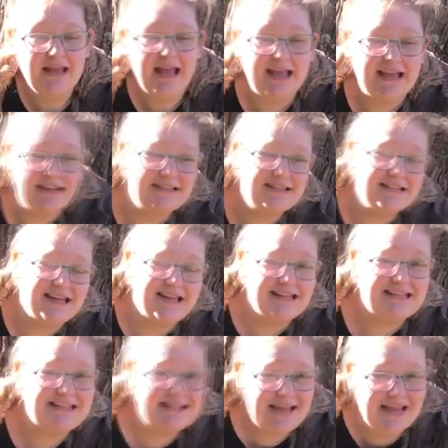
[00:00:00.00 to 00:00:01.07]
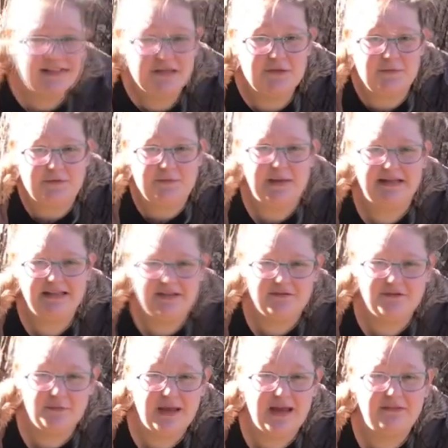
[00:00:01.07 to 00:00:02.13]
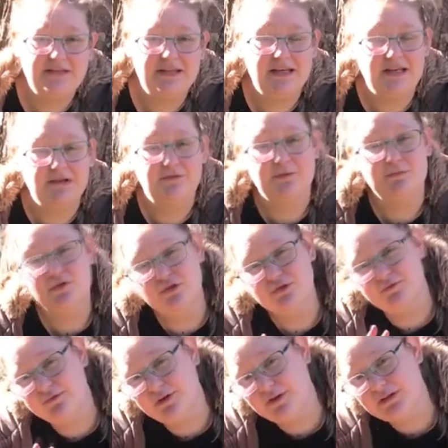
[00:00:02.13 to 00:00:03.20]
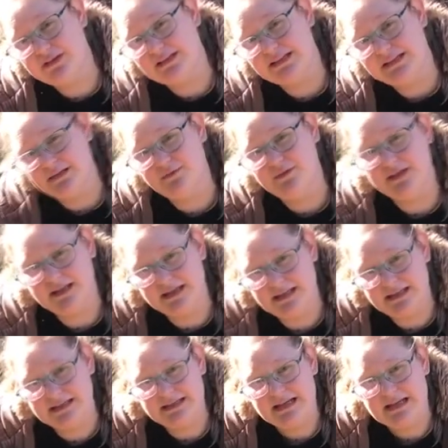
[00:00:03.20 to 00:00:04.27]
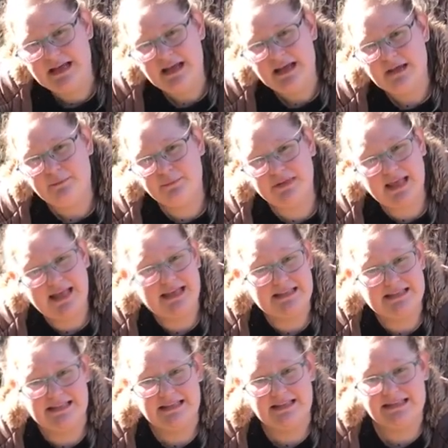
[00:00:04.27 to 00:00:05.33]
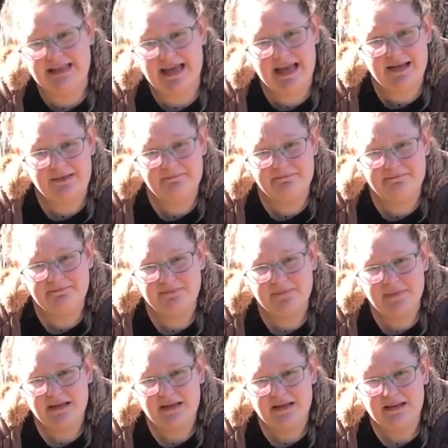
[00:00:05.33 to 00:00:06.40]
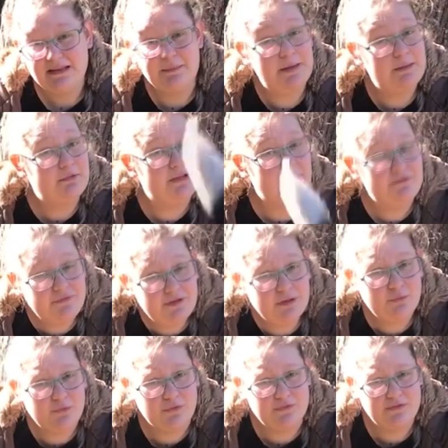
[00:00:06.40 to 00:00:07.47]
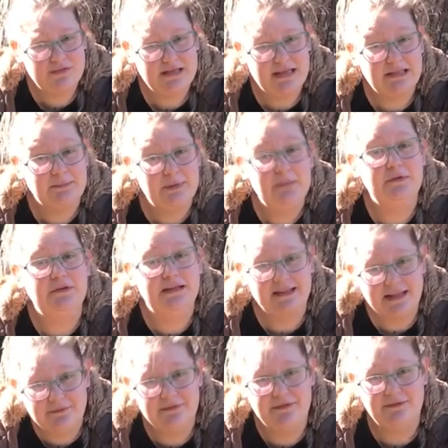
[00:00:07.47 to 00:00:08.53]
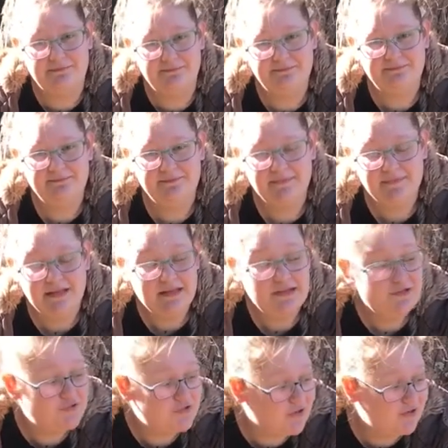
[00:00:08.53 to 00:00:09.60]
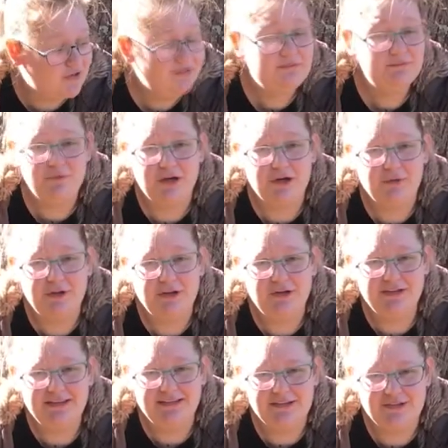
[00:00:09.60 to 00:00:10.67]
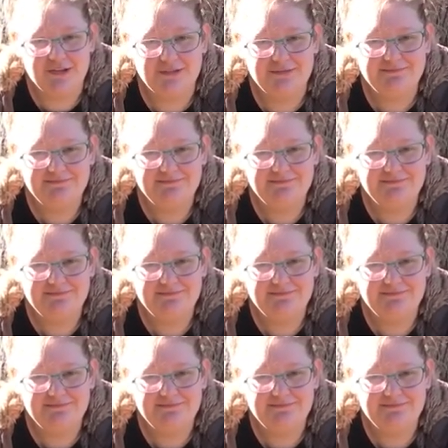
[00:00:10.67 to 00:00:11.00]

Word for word: And to understand these perspectives, we have to hear from two very significant players in this game. The people that fear wolves and the people that love them. So, why don't we look at the two?